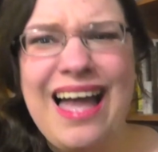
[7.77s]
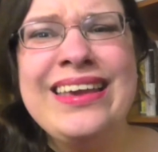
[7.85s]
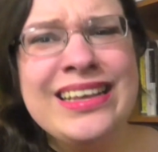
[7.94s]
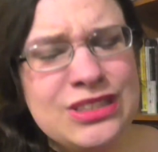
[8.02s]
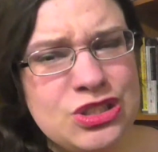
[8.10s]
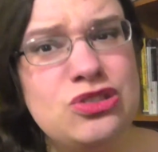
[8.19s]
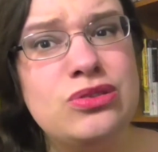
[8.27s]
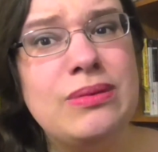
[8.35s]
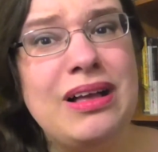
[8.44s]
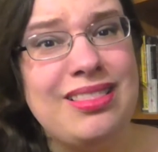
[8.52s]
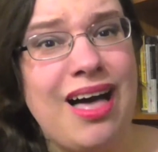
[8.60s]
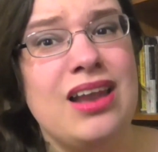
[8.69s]
I consume
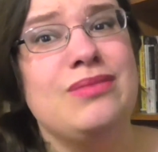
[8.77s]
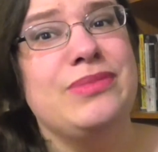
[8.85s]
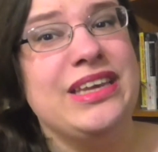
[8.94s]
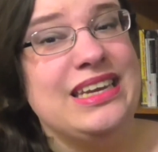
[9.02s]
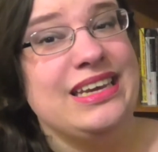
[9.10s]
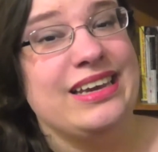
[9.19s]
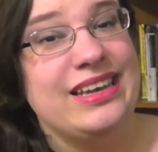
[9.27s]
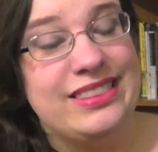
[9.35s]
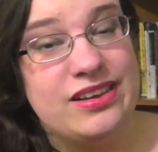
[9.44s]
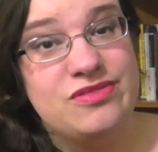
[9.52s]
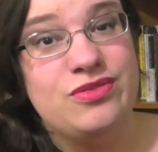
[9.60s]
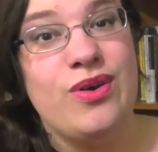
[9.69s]
a lot of media and
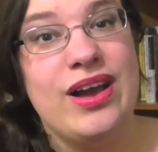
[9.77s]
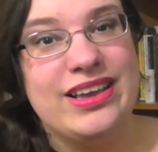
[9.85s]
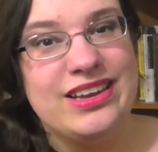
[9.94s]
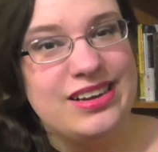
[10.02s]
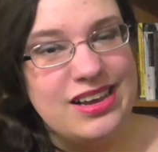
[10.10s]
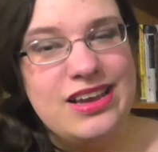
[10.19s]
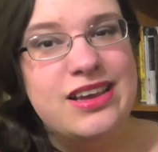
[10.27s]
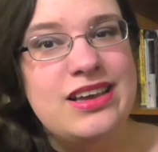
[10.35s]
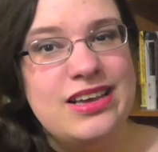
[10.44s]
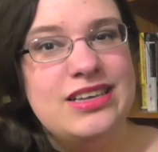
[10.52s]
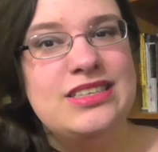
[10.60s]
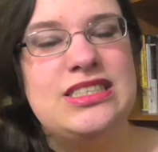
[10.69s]
therefore I can
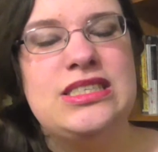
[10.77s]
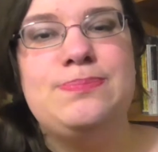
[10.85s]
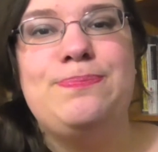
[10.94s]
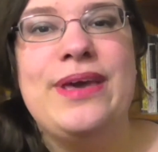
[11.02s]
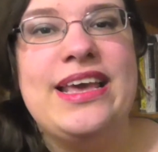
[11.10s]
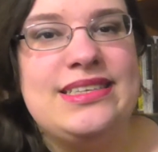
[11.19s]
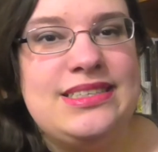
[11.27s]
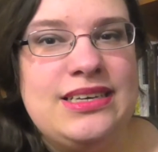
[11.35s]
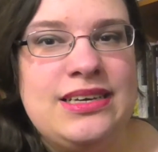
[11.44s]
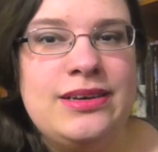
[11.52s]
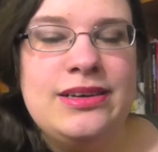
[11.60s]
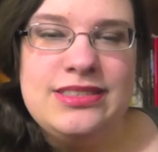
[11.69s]

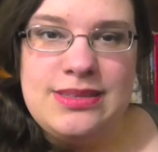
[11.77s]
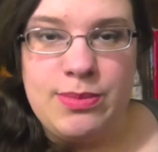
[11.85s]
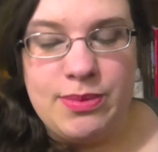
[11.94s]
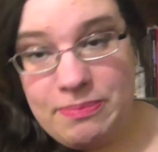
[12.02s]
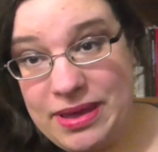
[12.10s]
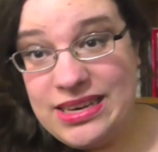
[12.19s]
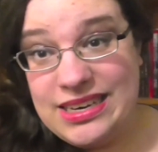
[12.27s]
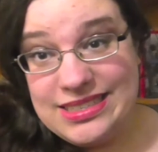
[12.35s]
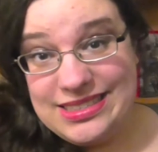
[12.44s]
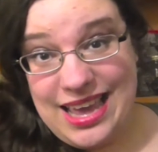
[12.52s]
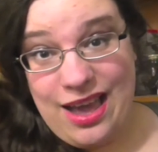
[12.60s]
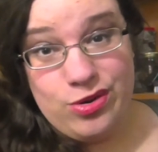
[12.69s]
spit some
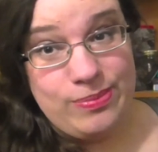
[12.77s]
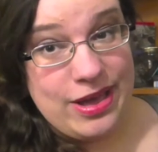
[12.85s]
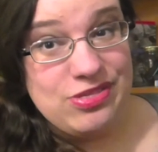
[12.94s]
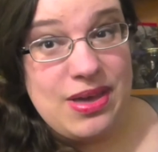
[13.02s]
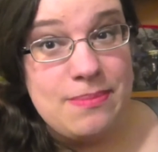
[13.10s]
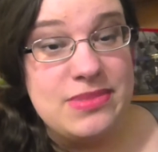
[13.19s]
opinions out about that